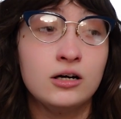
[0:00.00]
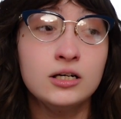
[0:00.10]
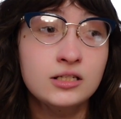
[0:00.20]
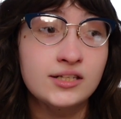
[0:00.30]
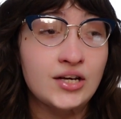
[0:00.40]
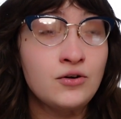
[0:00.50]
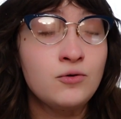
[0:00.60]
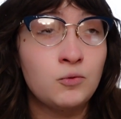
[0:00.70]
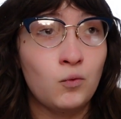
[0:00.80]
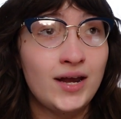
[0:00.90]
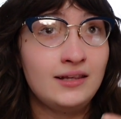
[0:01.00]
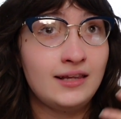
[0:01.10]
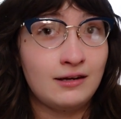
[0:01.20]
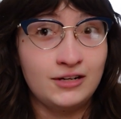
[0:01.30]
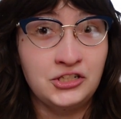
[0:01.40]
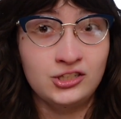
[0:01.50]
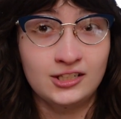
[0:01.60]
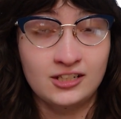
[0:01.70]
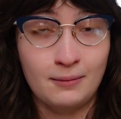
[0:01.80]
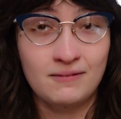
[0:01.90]
Also, when they reach the
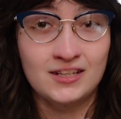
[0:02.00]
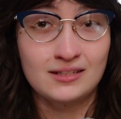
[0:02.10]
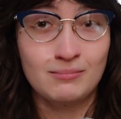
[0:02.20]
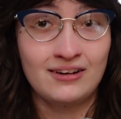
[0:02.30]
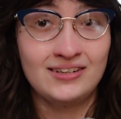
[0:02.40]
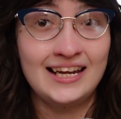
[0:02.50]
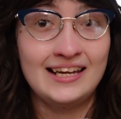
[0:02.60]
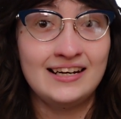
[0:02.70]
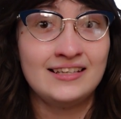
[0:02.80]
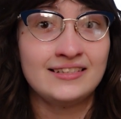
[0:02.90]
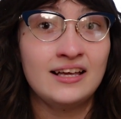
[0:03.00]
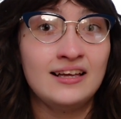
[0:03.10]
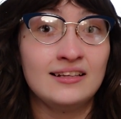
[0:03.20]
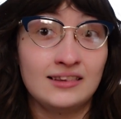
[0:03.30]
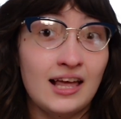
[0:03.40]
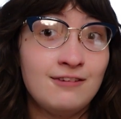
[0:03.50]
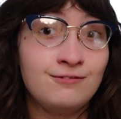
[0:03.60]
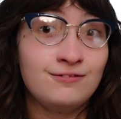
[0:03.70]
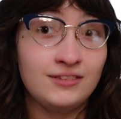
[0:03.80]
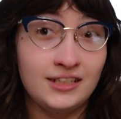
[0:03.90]
top of this mountain, it is
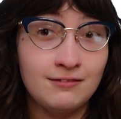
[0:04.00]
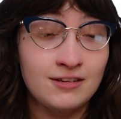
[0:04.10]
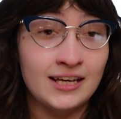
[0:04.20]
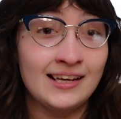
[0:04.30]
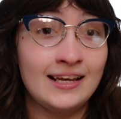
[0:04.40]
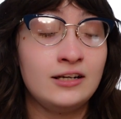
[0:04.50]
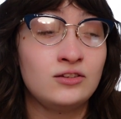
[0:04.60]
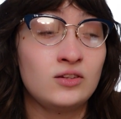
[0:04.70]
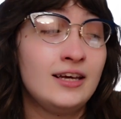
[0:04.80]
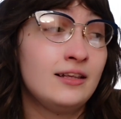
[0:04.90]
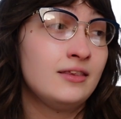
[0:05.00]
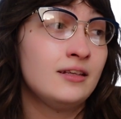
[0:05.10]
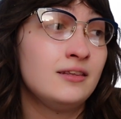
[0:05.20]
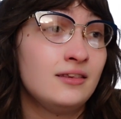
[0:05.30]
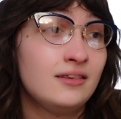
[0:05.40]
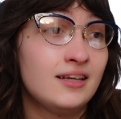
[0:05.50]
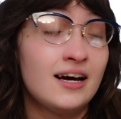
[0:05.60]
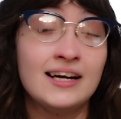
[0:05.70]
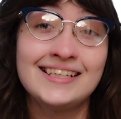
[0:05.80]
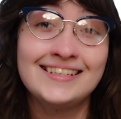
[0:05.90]
life giving. It is. Th the
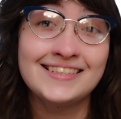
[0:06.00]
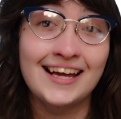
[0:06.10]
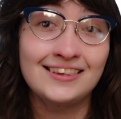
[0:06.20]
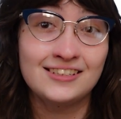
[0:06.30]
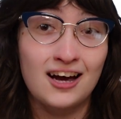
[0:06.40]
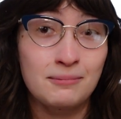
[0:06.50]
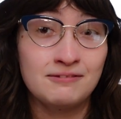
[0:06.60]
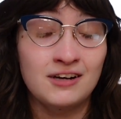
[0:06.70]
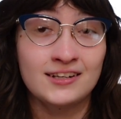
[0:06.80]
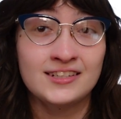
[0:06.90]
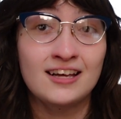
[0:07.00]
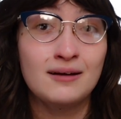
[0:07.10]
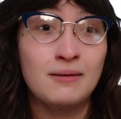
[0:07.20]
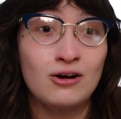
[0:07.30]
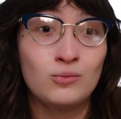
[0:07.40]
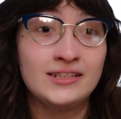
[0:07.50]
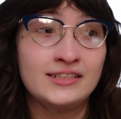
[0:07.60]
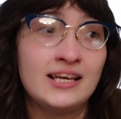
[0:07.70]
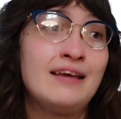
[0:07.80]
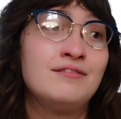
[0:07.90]
onions at the top of God's thumb are what
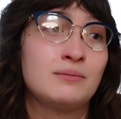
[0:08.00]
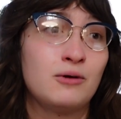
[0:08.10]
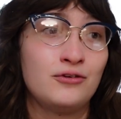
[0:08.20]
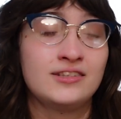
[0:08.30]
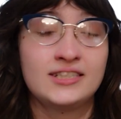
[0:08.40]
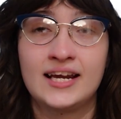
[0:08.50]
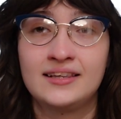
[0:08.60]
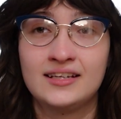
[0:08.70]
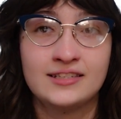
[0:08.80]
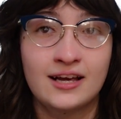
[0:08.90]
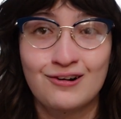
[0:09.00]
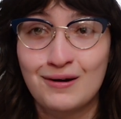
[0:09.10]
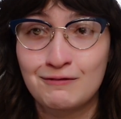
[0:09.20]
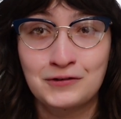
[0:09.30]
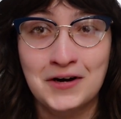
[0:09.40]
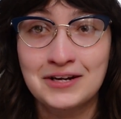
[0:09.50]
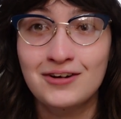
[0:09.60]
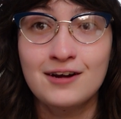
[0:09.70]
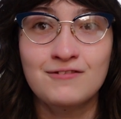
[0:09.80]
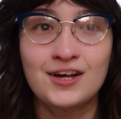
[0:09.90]
saves both Stanley's however great
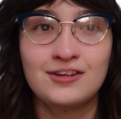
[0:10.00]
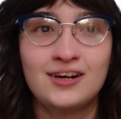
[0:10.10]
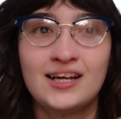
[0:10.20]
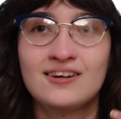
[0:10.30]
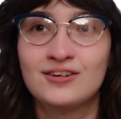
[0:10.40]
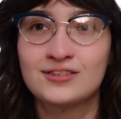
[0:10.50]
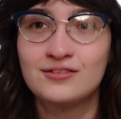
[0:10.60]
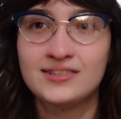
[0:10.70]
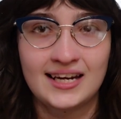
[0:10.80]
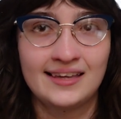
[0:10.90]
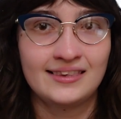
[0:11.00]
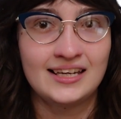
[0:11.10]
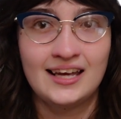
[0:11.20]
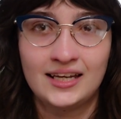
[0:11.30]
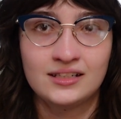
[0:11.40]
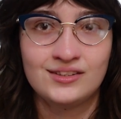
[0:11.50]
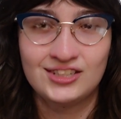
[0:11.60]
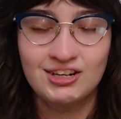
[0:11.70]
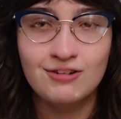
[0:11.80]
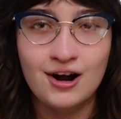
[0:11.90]
grandfather and also Stanley and
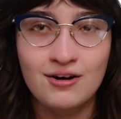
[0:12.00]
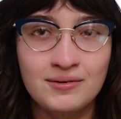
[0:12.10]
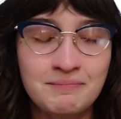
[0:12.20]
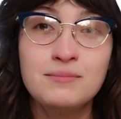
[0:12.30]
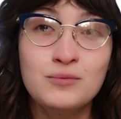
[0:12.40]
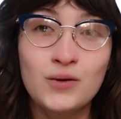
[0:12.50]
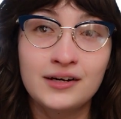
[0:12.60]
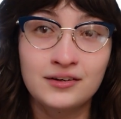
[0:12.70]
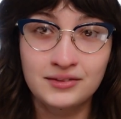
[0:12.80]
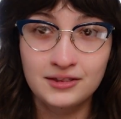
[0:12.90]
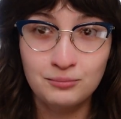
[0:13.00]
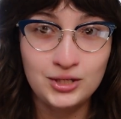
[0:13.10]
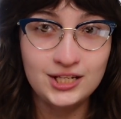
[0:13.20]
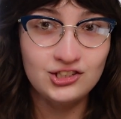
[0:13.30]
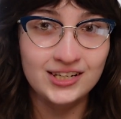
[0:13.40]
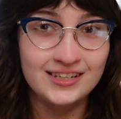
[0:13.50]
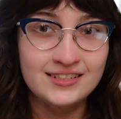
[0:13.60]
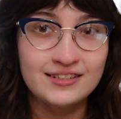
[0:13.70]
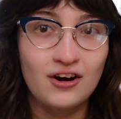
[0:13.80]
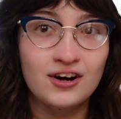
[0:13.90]
Zero. Meanwhile, the
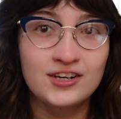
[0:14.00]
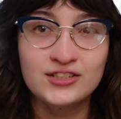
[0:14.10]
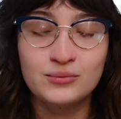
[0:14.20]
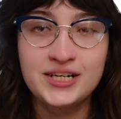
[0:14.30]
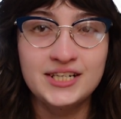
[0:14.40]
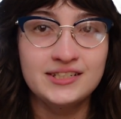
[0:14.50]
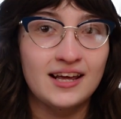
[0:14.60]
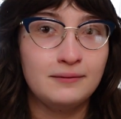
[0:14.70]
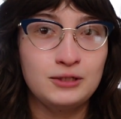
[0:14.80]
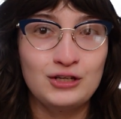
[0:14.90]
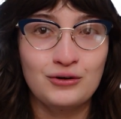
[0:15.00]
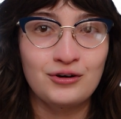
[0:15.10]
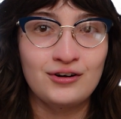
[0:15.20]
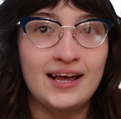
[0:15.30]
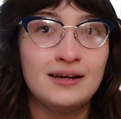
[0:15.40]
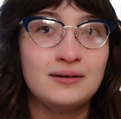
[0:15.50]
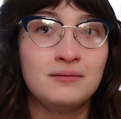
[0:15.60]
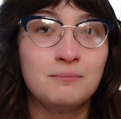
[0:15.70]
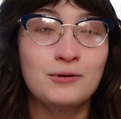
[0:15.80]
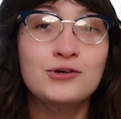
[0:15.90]
peaches are sweet and pure and
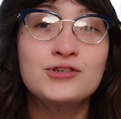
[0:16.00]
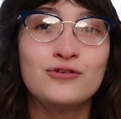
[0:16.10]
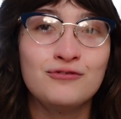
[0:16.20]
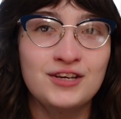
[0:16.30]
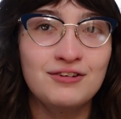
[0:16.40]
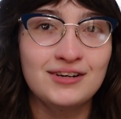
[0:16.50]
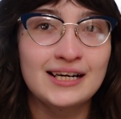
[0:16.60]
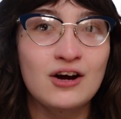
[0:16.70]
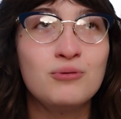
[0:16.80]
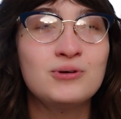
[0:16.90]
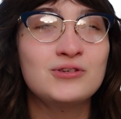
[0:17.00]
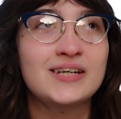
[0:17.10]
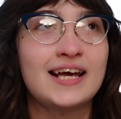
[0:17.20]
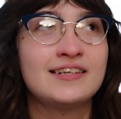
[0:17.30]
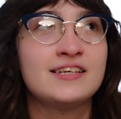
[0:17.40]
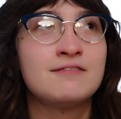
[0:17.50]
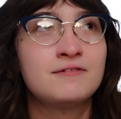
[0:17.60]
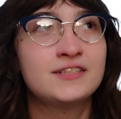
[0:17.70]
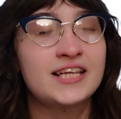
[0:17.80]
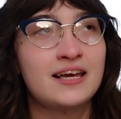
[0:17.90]
persevering, almost as if
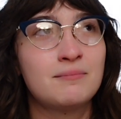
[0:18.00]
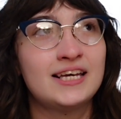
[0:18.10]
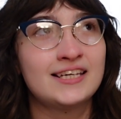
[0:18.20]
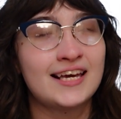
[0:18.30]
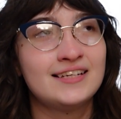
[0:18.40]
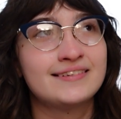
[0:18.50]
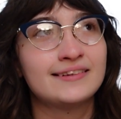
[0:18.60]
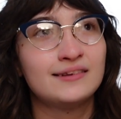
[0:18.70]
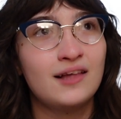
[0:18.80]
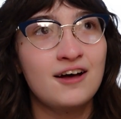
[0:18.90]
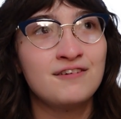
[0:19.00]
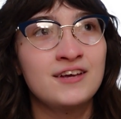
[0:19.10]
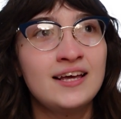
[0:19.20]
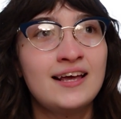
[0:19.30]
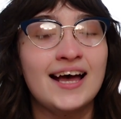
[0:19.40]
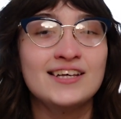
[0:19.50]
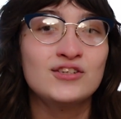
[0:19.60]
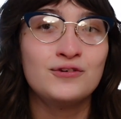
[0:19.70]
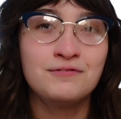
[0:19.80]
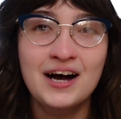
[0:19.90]
Sam and Kate's love has
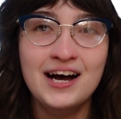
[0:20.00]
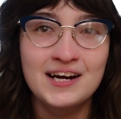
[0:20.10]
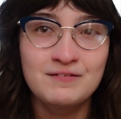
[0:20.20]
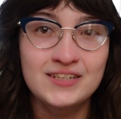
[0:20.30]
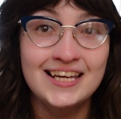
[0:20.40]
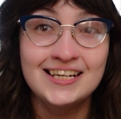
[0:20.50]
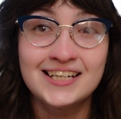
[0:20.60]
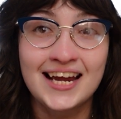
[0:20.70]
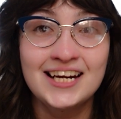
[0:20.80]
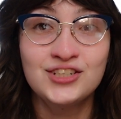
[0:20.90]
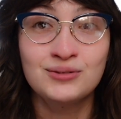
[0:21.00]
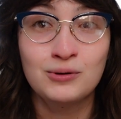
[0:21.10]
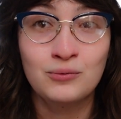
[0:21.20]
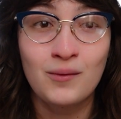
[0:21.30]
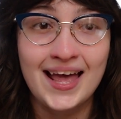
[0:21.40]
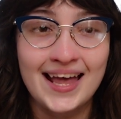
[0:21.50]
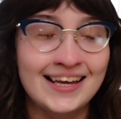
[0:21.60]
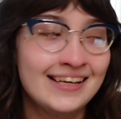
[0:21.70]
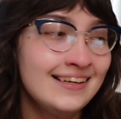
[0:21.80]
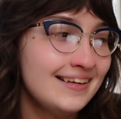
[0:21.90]
survived in a tangible
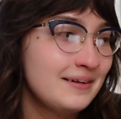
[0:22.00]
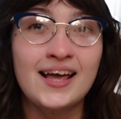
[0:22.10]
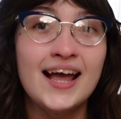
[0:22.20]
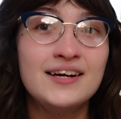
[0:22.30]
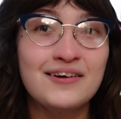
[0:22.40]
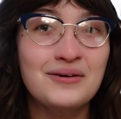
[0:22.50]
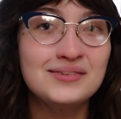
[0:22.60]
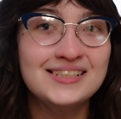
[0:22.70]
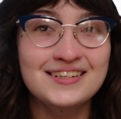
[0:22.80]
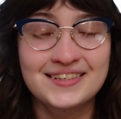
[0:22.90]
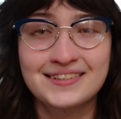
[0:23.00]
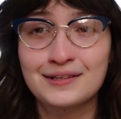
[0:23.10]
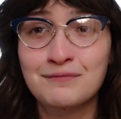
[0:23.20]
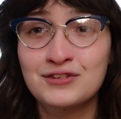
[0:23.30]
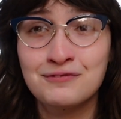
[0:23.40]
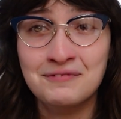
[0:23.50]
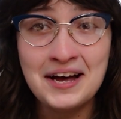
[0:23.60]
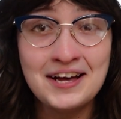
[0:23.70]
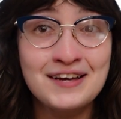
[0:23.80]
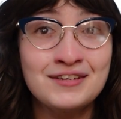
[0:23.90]
way. And not only does this love
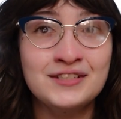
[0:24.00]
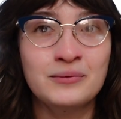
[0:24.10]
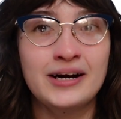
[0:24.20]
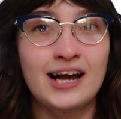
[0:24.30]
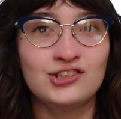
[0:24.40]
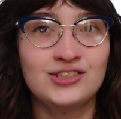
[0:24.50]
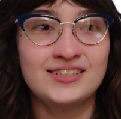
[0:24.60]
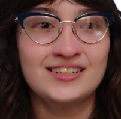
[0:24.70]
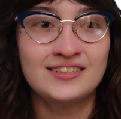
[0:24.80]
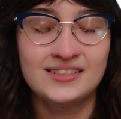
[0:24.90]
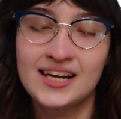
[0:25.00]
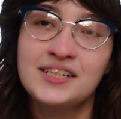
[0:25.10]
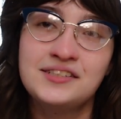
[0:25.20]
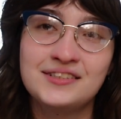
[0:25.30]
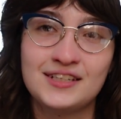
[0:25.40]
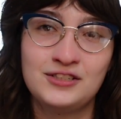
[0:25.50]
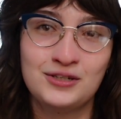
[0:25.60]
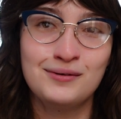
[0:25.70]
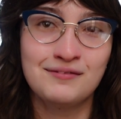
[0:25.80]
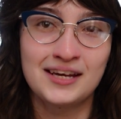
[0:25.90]
survive, it's what actually sustains the
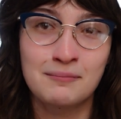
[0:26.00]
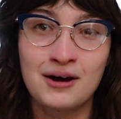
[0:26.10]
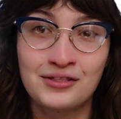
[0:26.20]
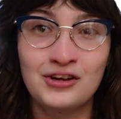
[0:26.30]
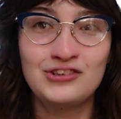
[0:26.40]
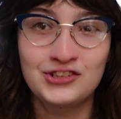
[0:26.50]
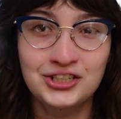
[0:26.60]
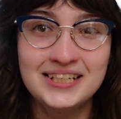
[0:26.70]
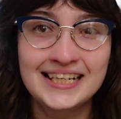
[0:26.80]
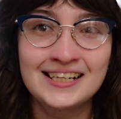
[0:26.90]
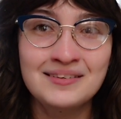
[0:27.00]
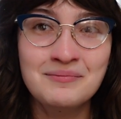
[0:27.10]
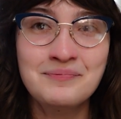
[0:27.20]
two of them on their journey.